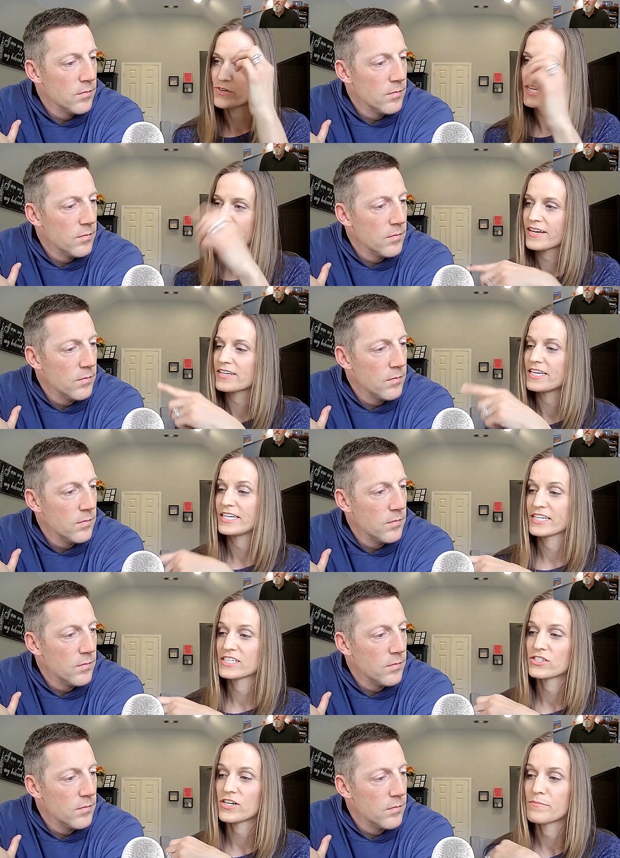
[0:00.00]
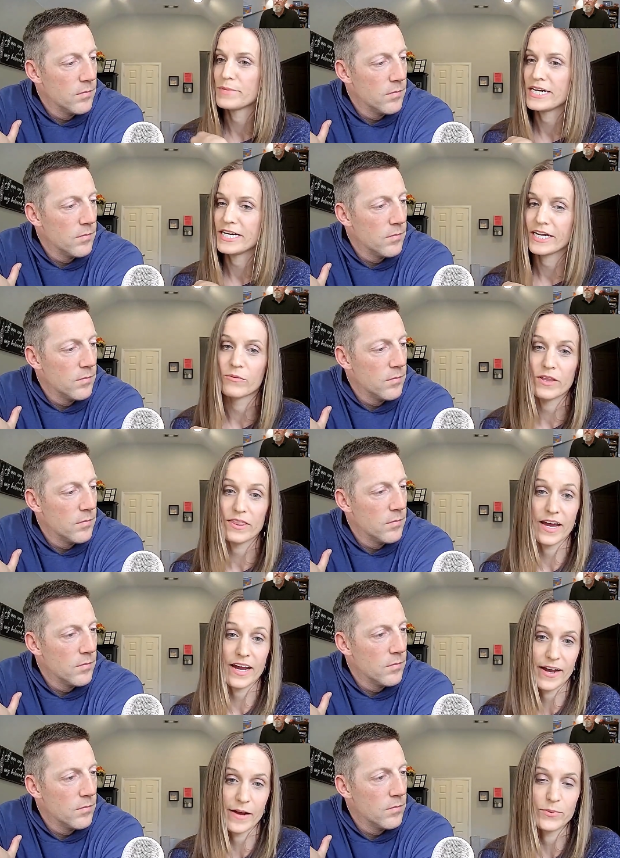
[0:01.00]
Speaker 1: so he he did start meeting with
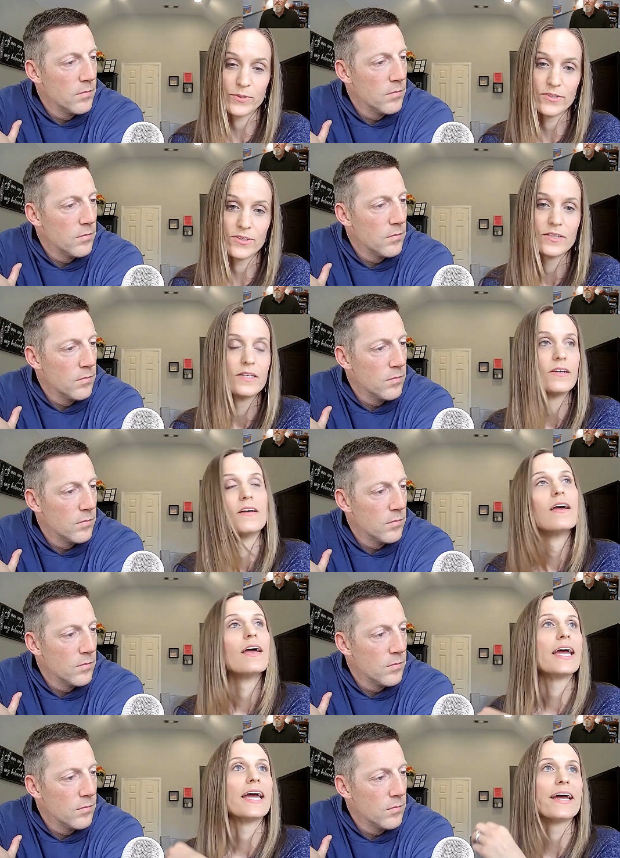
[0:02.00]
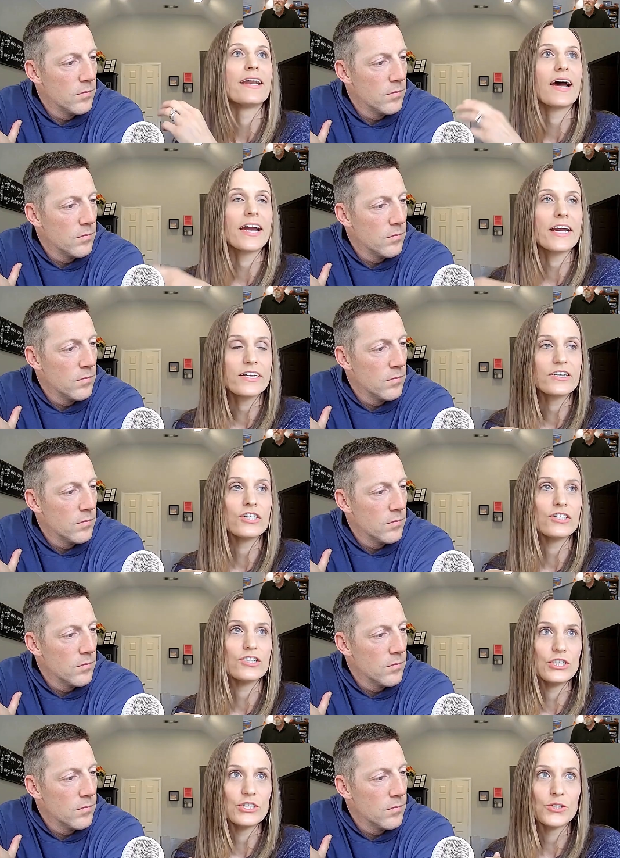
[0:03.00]
that couple and I
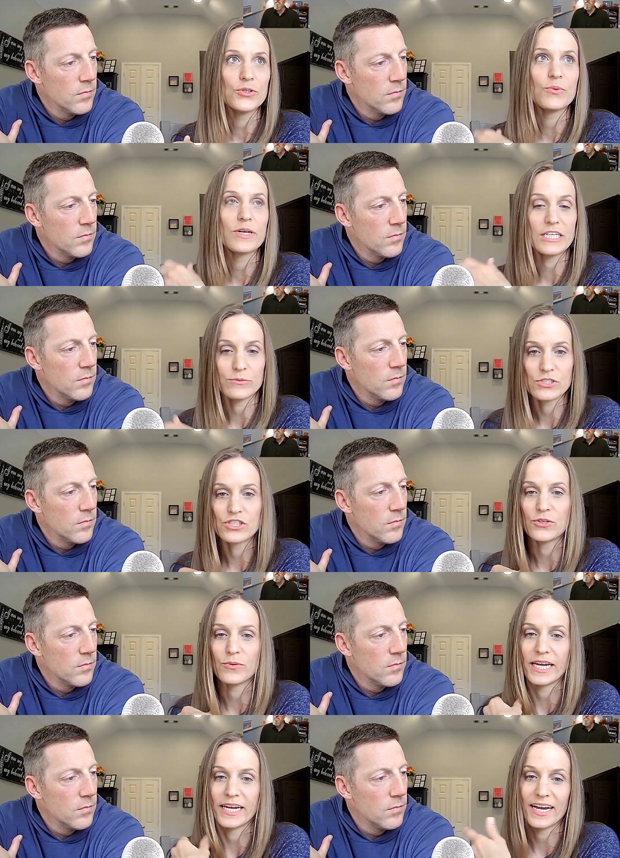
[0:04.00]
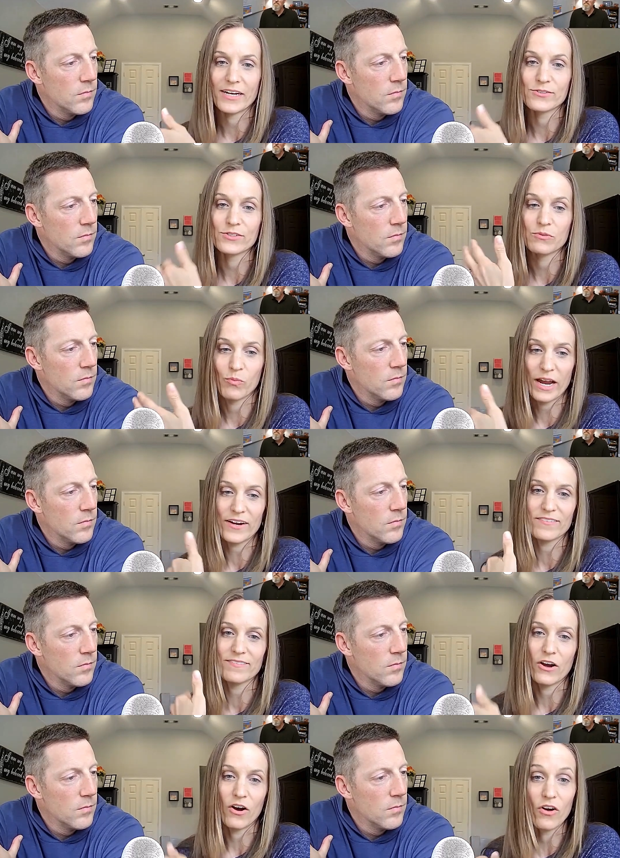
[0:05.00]
knew what he was doing and I was
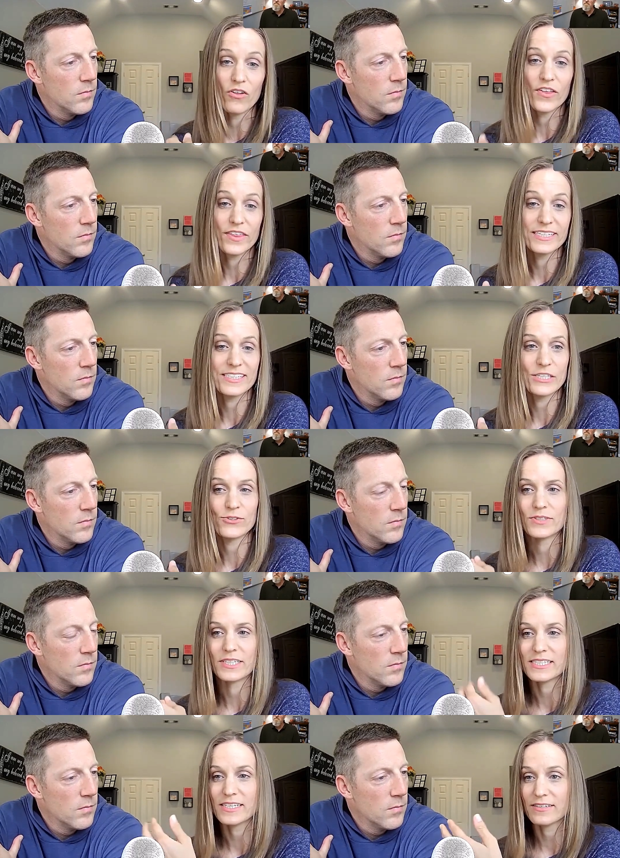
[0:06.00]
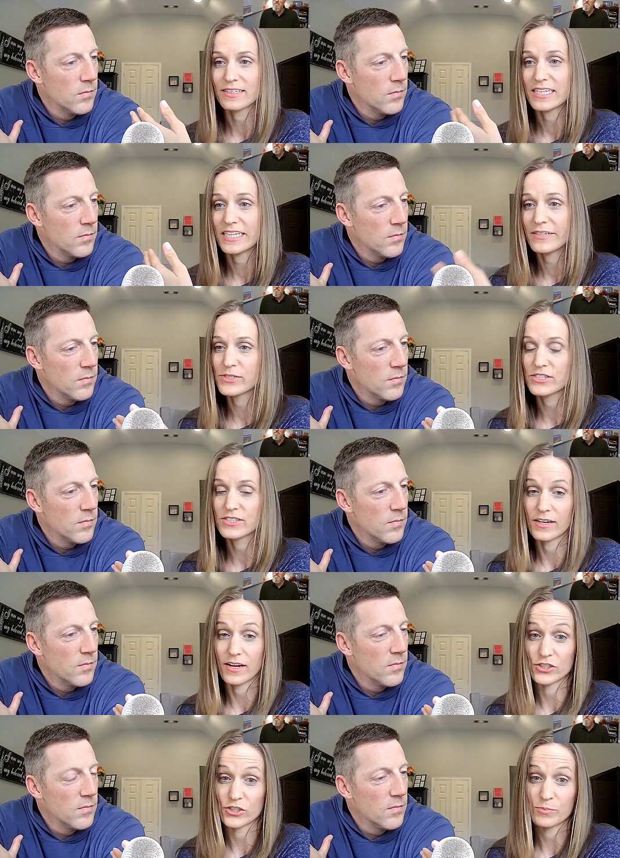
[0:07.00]
aware of like all the things he was doing cuz uh, he was
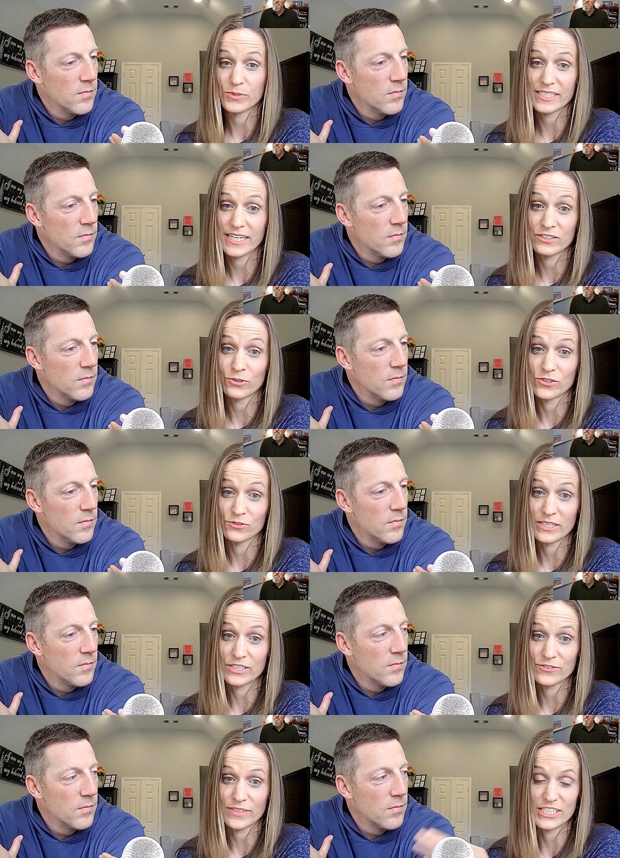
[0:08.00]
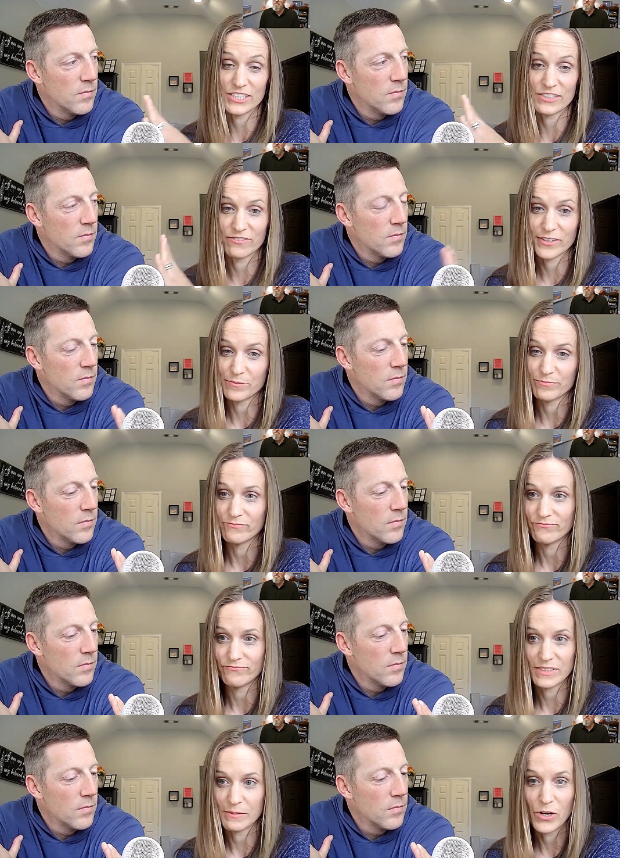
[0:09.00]
100% towards restoration from
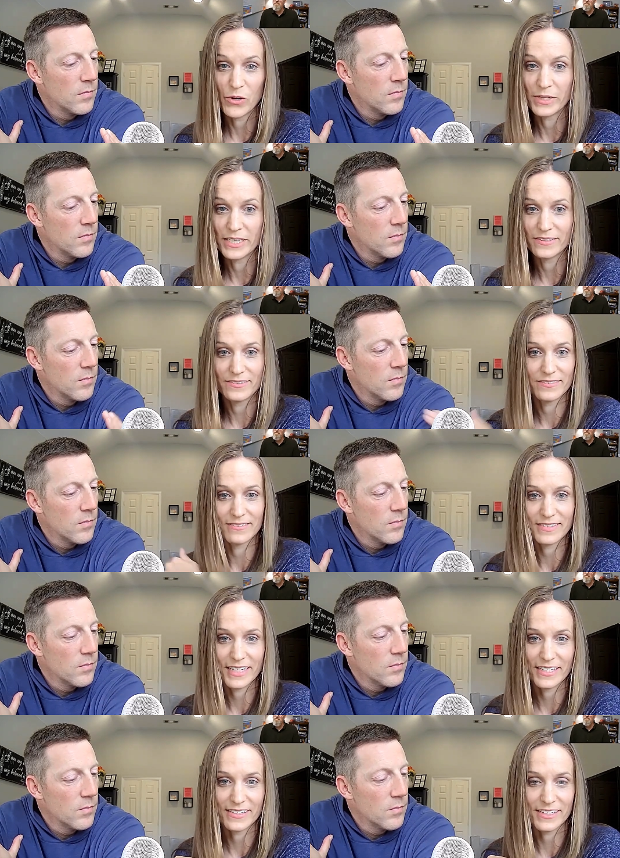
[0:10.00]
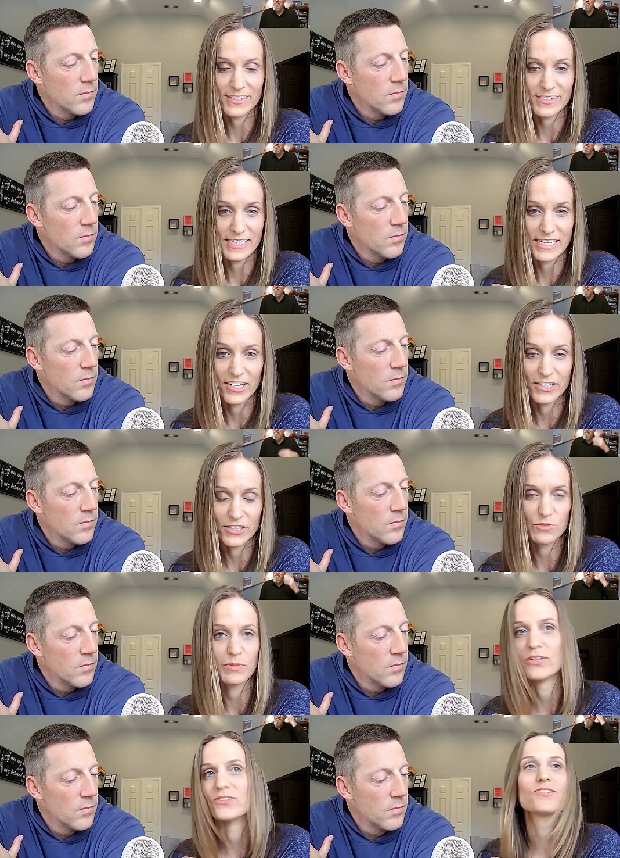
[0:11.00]
the moment that it, he got
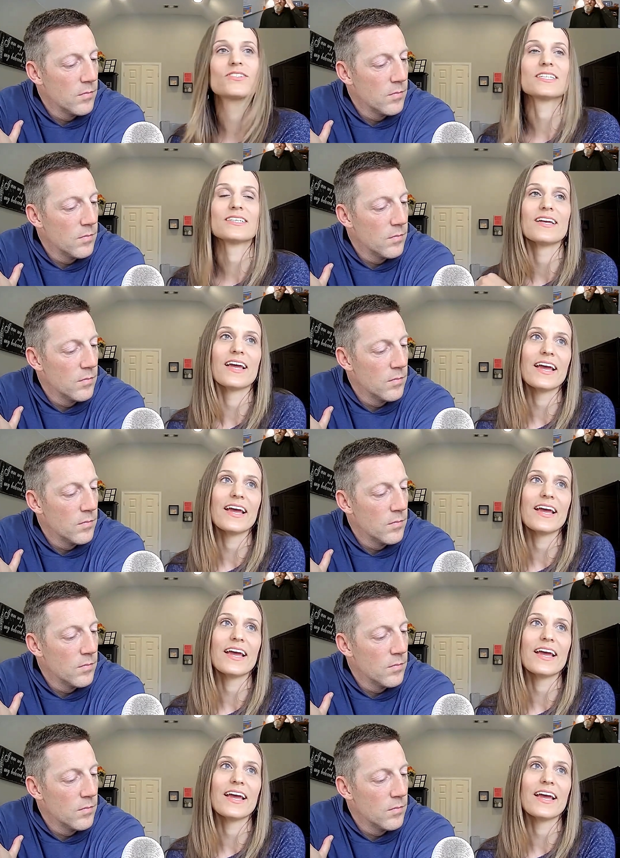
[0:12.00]
exposed.